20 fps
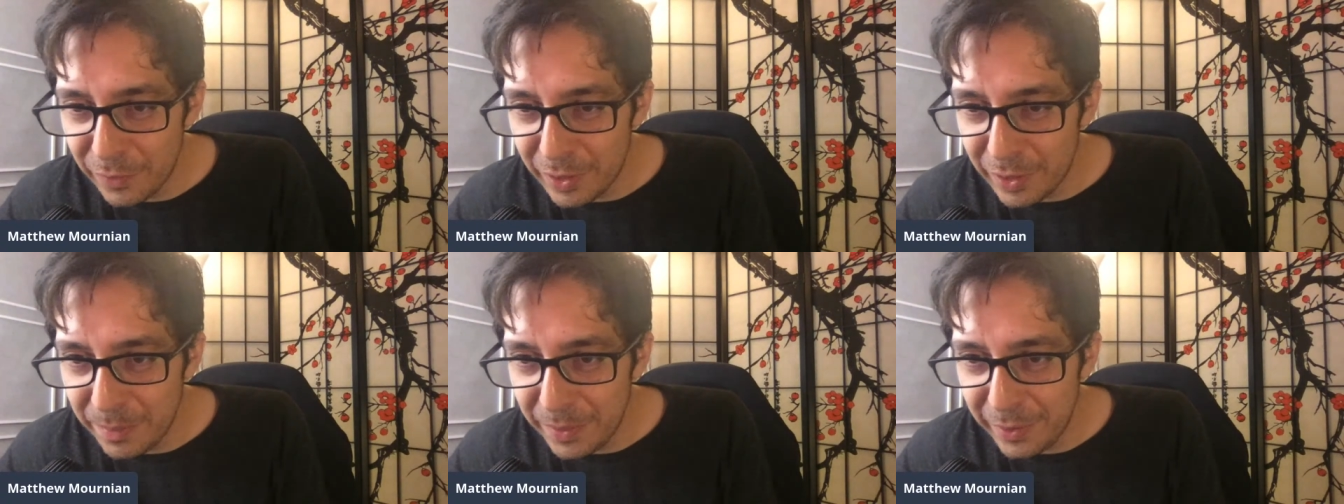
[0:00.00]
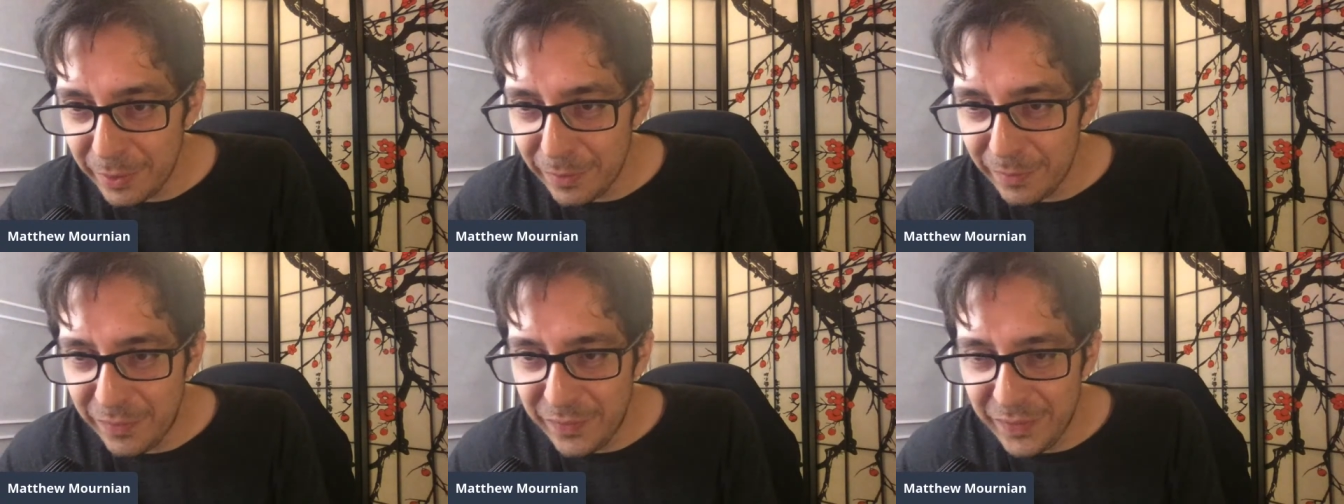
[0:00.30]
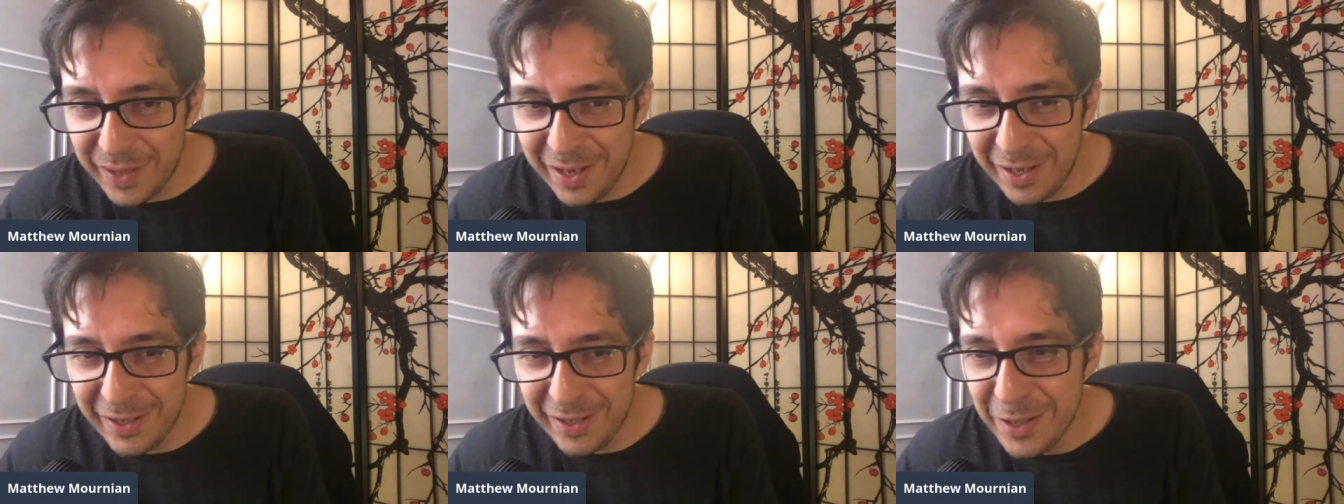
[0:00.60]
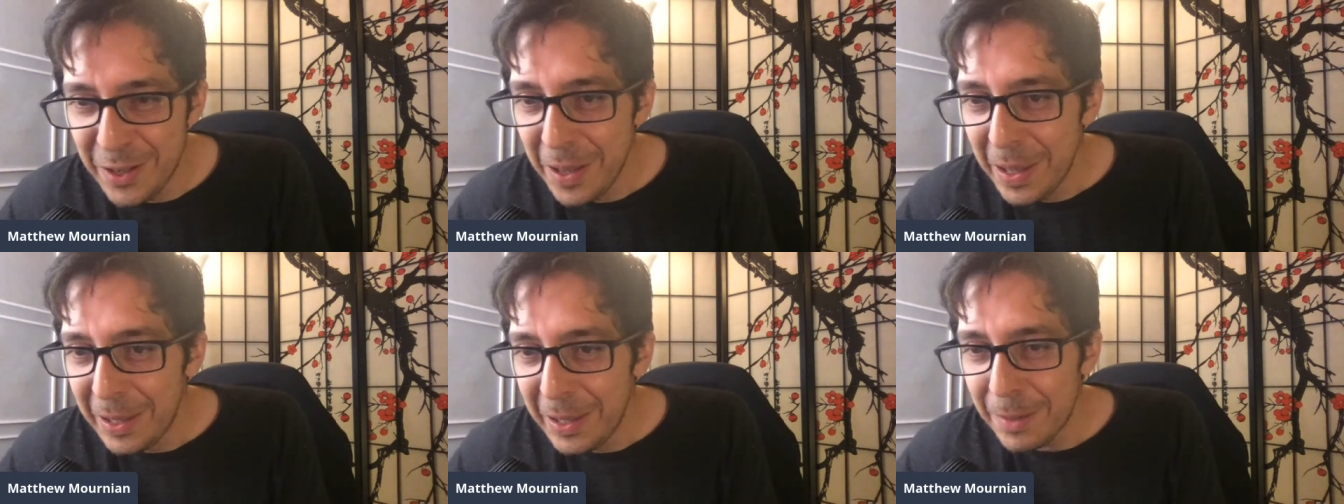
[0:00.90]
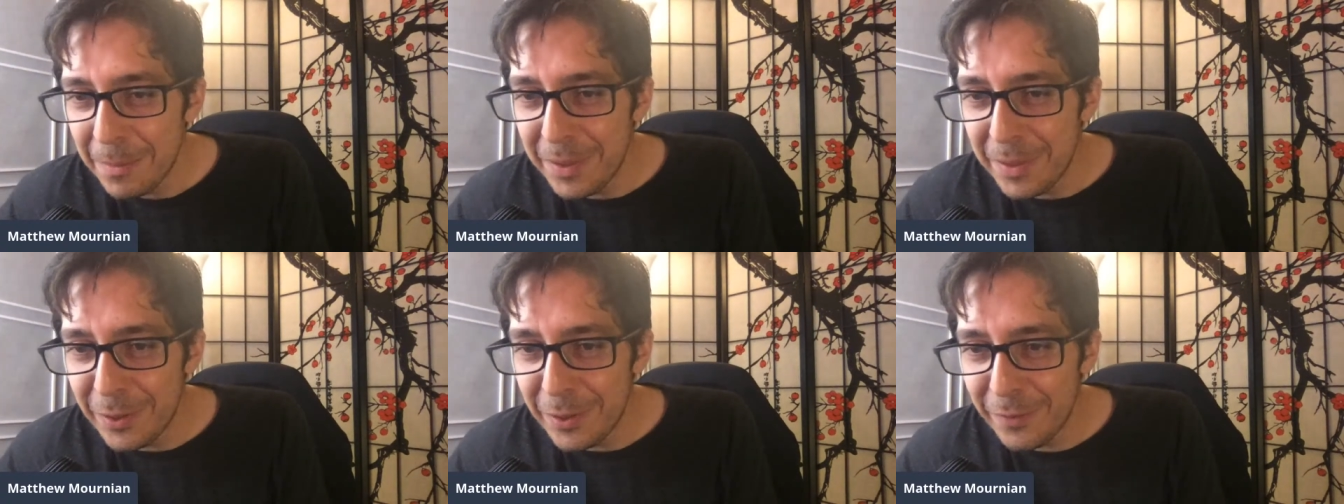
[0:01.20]
Let me know if you
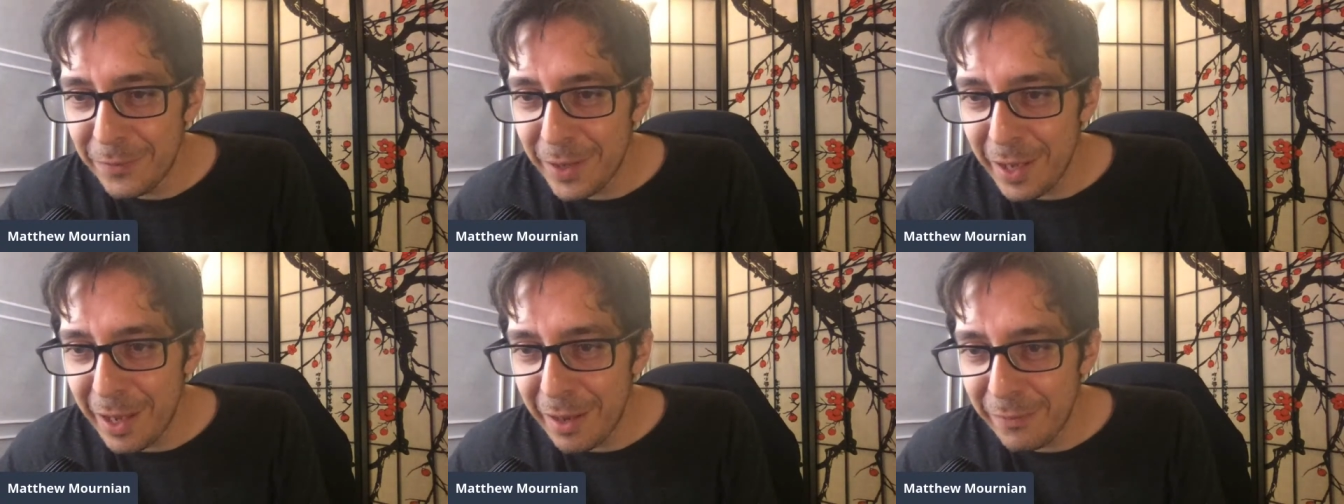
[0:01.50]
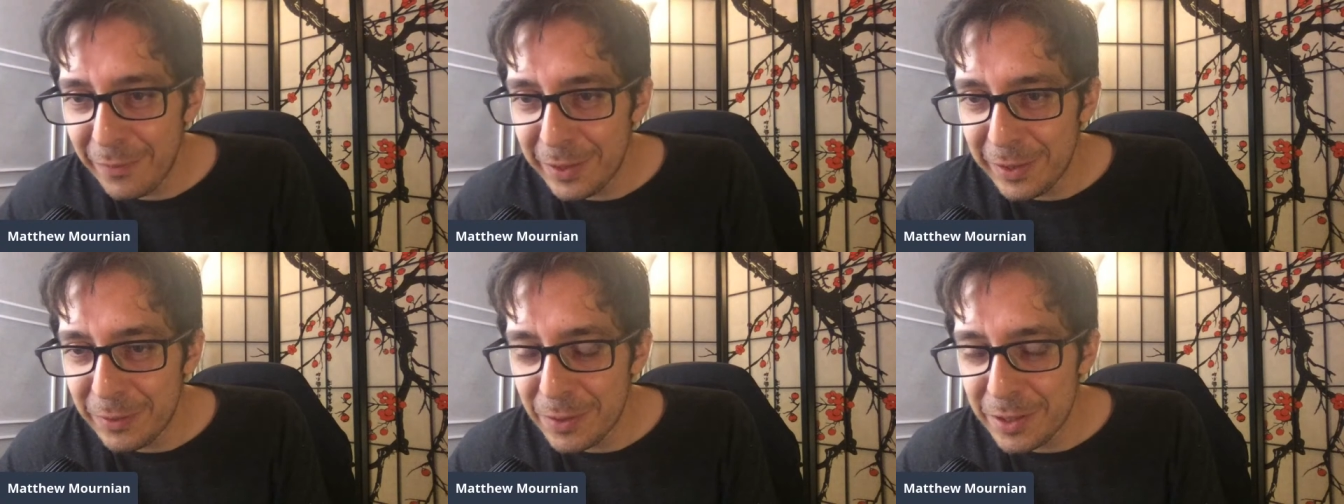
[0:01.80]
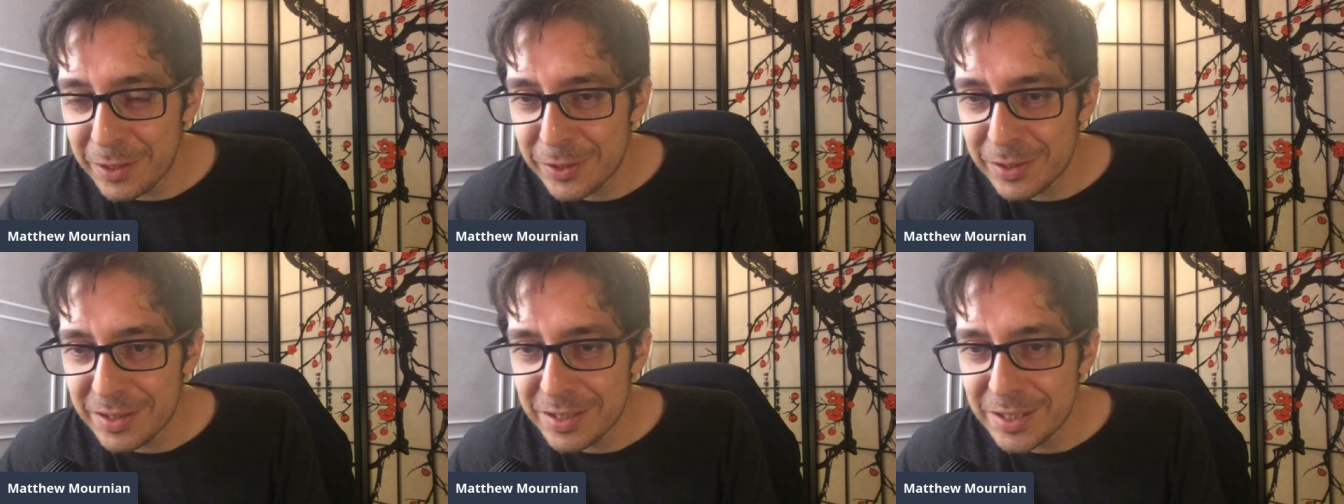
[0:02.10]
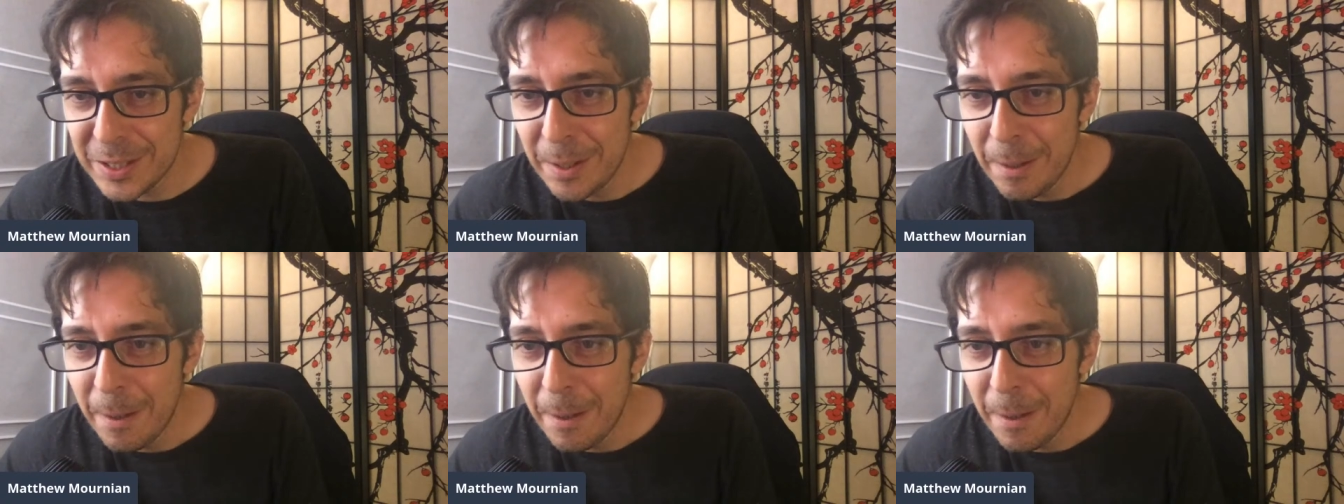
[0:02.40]
have any questions.